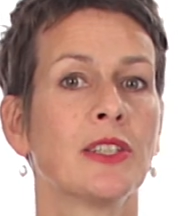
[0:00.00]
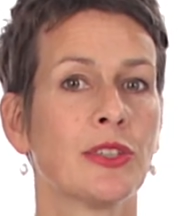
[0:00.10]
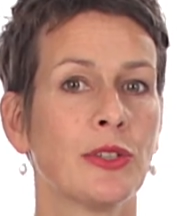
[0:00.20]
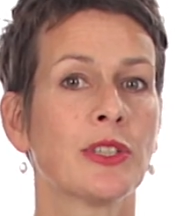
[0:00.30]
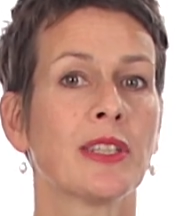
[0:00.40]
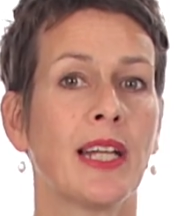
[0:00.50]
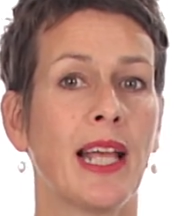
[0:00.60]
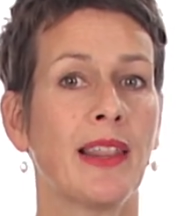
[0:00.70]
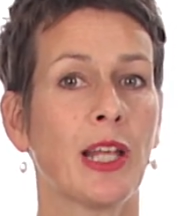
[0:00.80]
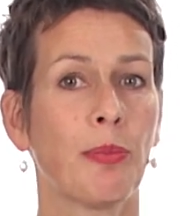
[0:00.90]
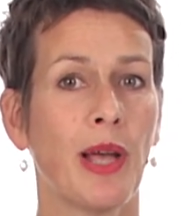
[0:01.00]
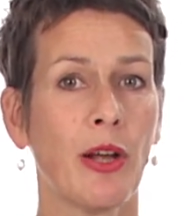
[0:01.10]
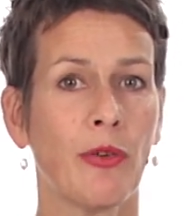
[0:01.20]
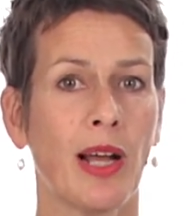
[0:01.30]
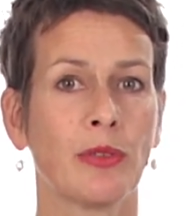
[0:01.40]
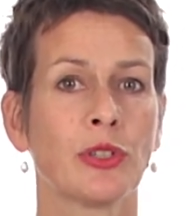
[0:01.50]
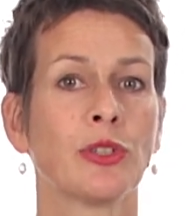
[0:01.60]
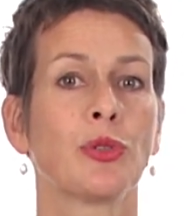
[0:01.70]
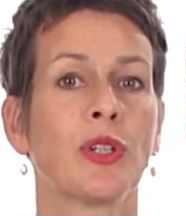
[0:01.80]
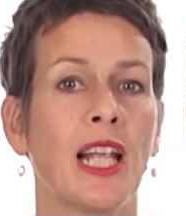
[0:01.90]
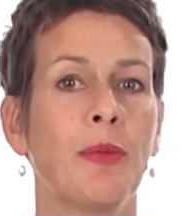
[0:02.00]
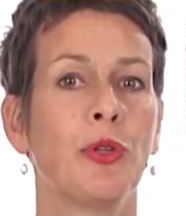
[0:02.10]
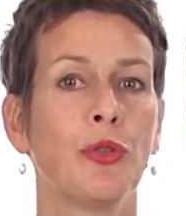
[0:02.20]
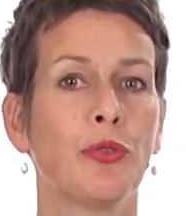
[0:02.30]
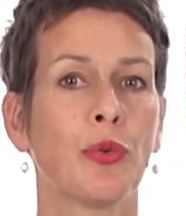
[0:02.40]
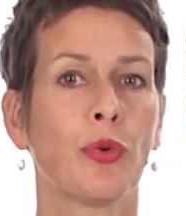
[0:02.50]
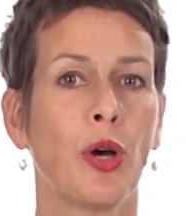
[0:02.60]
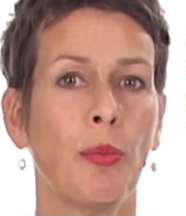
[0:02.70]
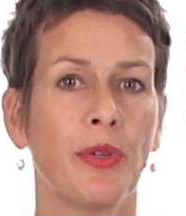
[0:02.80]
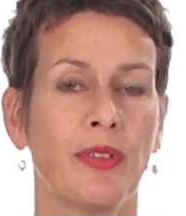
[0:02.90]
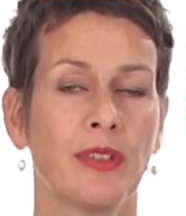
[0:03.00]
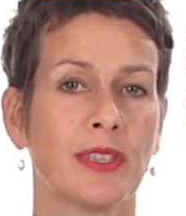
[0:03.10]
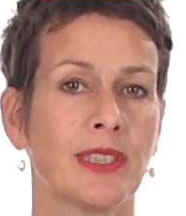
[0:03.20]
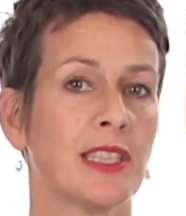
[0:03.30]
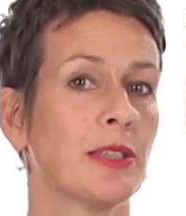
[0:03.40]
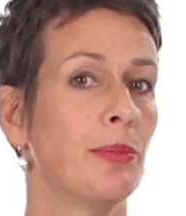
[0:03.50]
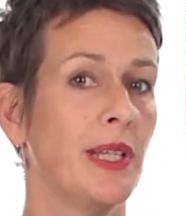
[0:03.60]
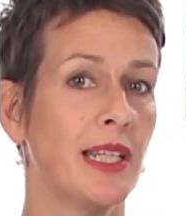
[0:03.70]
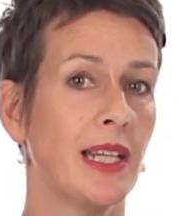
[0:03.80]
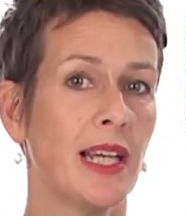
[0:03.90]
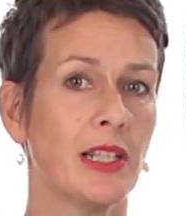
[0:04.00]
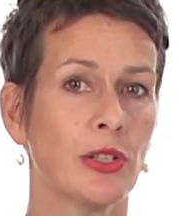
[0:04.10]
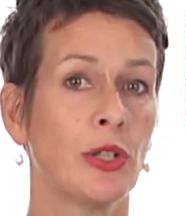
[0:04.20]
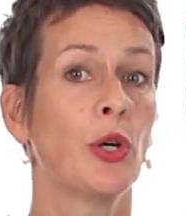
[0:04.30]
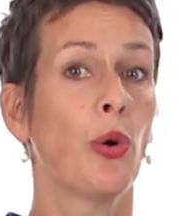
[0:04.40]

asserted their ethnic background to claim useful competences as a mediator